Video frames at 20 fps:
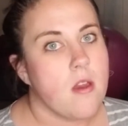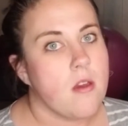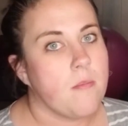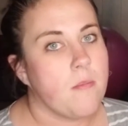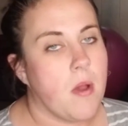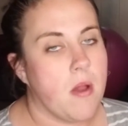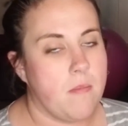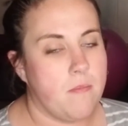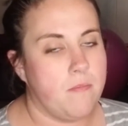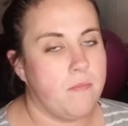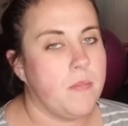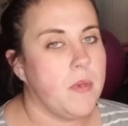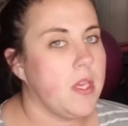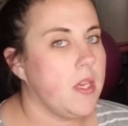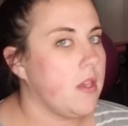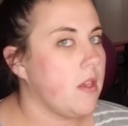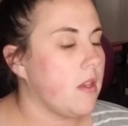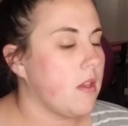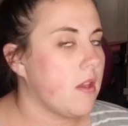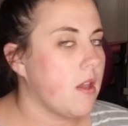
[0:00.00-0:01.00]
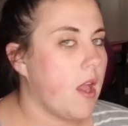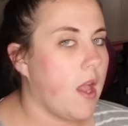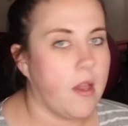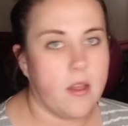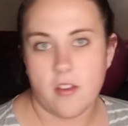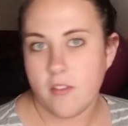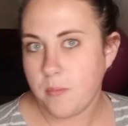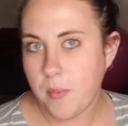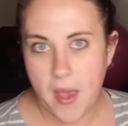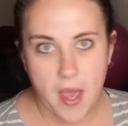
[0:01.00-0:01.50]
pump being out
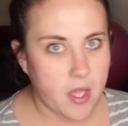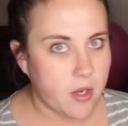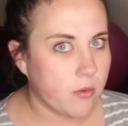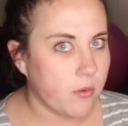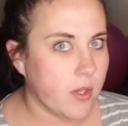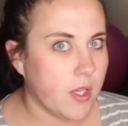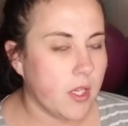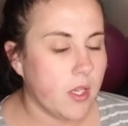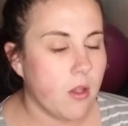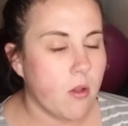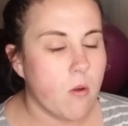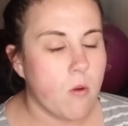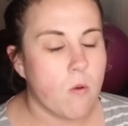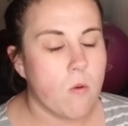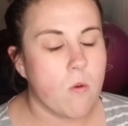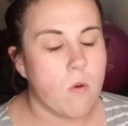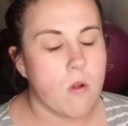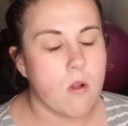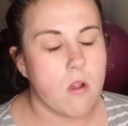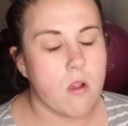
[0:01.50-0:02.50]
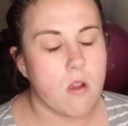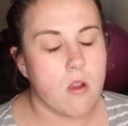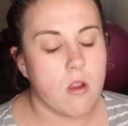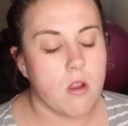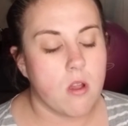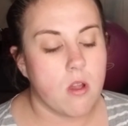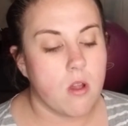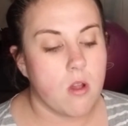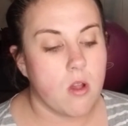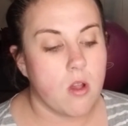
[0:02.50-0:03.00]
of battery,
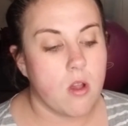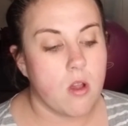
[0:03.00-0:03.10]
or